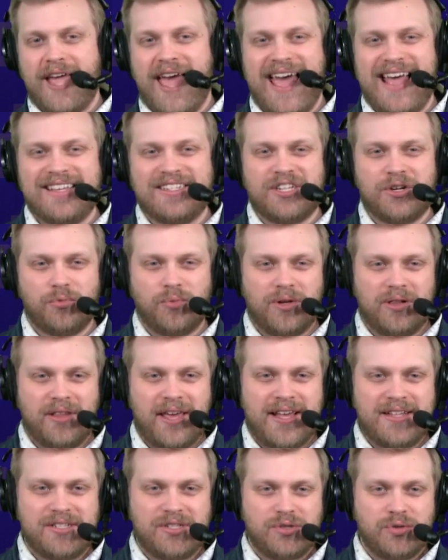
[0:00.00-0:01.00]
as it
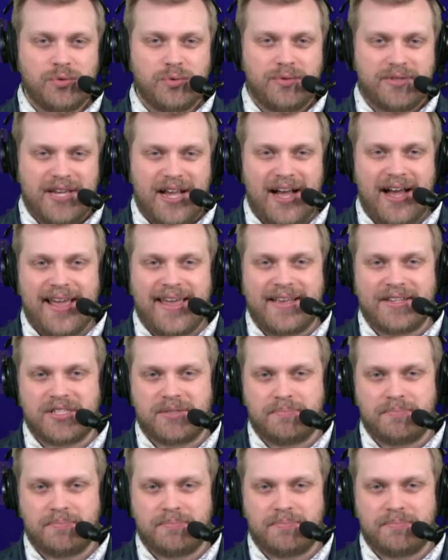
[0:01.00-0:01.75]
relates to Tyus